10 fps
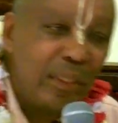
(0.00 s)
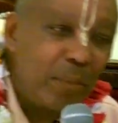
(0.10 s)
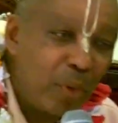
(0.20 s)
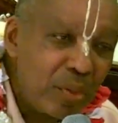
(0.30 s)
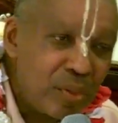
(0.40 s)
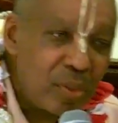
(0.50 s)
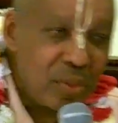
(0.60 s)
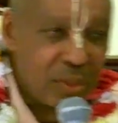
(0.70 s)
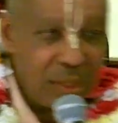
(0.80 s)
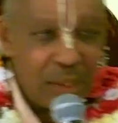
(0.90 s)
emergency
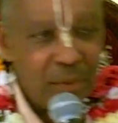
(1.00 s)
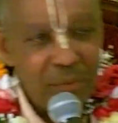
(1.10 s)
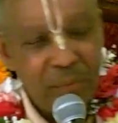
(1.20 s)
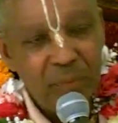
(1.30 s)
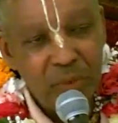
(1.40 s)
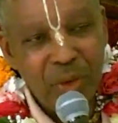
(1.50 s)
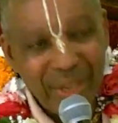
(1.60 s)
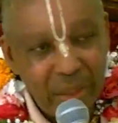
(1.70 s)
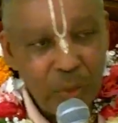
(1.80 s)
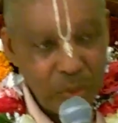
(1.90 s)
stock of
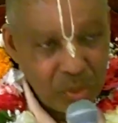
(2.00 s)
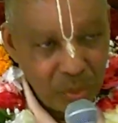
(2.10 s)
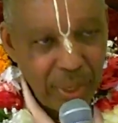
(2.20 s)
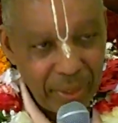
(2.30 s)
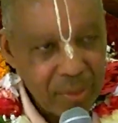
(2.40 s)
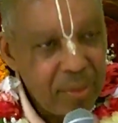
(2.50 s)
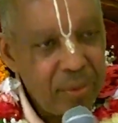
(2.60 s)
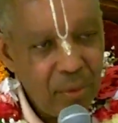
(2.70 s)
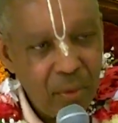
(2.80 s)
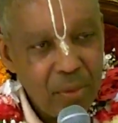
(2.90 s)
dry goods, rice
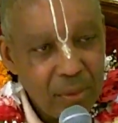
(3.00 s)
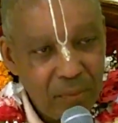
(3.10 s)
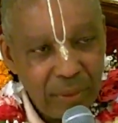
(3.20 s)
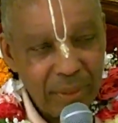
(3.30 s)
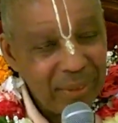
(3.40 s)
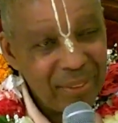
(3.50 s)
and dal and stuff like that.